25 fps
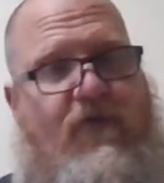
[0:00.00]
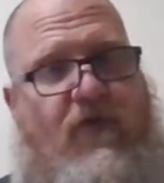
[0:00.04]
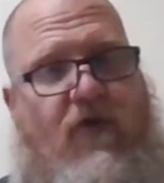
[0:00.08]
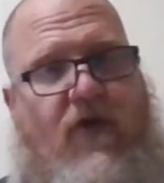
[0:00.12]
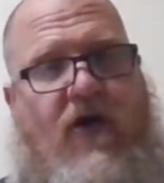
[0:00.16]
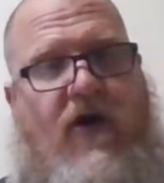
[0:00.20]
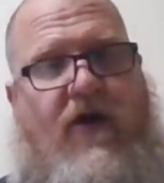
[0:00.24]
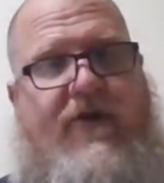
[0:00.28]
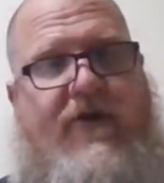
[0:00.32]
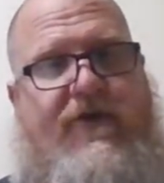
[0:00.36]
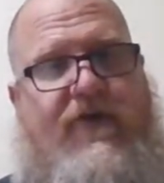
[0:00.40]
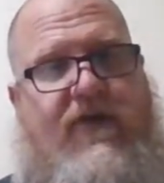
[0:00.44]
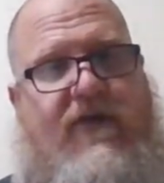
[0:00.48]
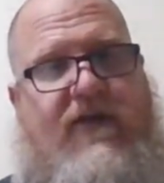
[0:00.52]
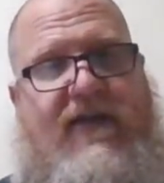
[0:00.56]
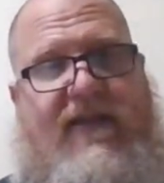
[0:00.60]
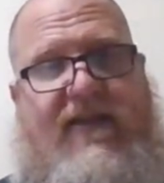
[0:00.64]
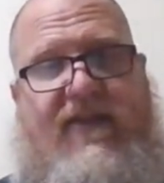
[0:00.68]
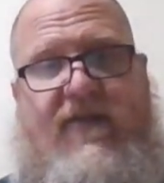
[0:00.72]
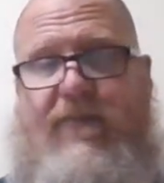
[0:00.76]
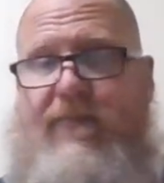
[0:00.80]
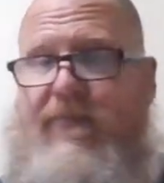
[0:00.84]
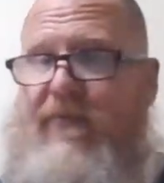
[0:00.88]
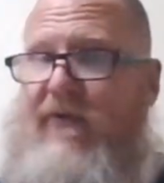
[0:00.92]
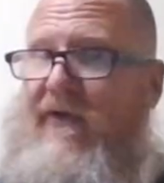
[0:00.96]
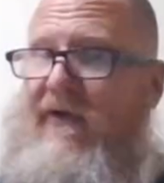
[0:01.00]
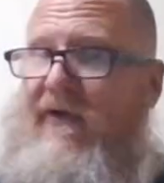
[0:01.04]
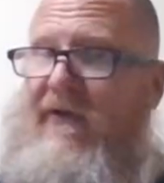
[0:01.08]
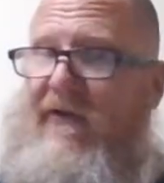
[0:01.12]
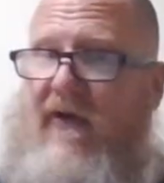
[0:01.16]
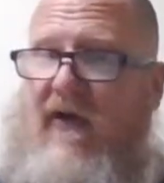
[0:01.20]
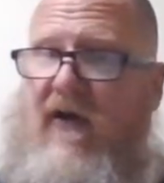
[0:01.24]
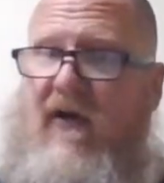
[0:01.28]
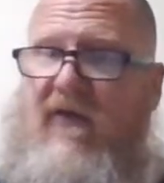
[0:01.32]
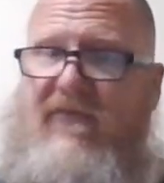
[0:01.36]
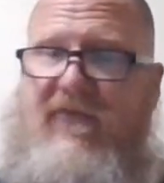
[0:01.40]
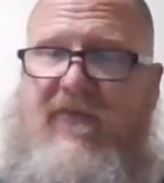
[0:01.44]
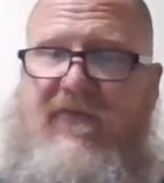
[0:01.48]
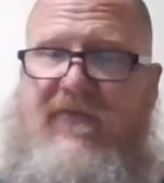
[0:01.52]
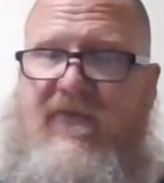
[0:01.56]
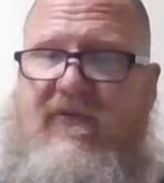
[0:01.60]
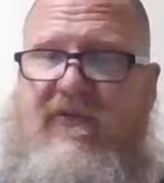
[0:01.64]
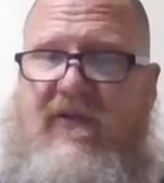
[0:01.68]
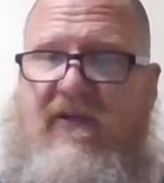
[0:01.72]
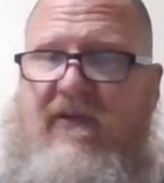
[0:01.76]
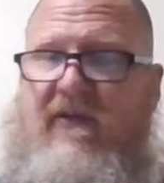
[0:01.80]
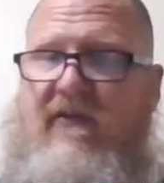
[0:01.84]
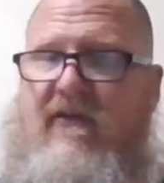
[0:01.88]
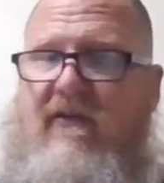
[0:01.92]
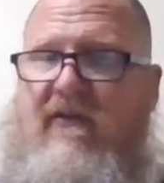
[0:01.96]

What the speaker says: you are, you can either print it off if you did